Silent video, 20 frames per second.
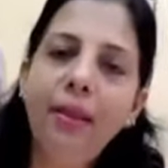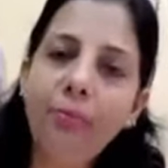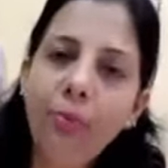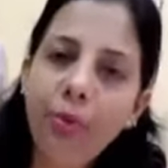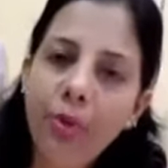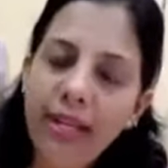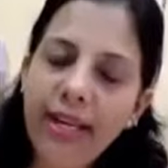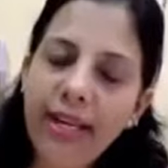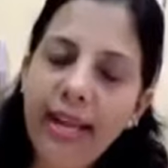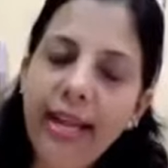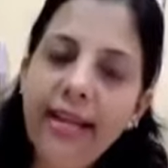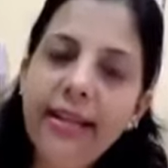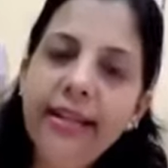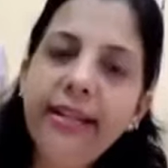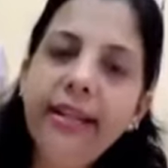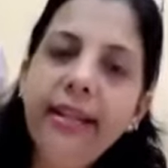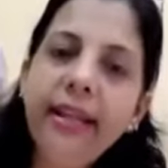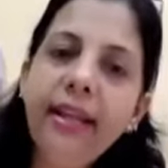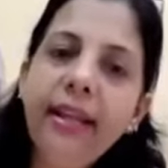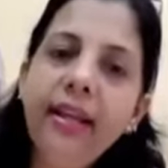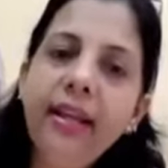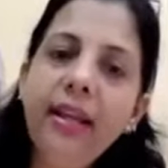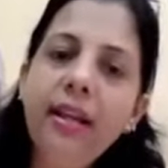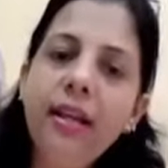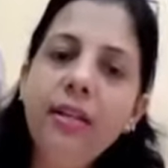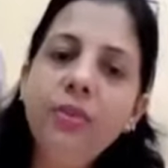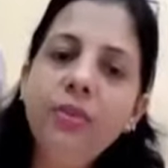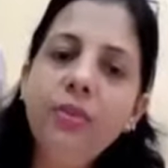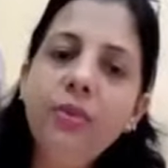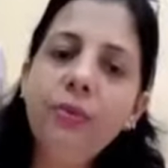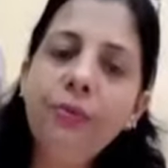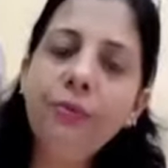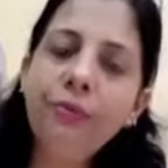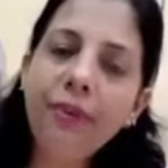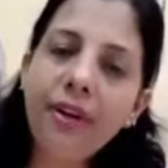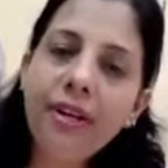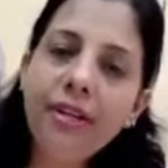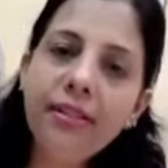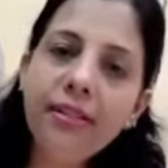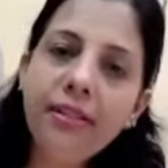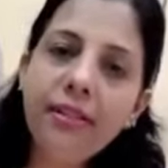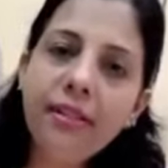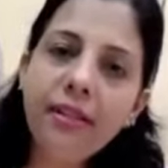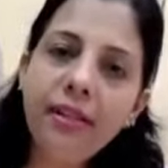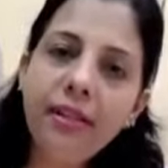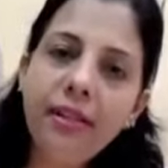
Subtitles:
putting anything. So first,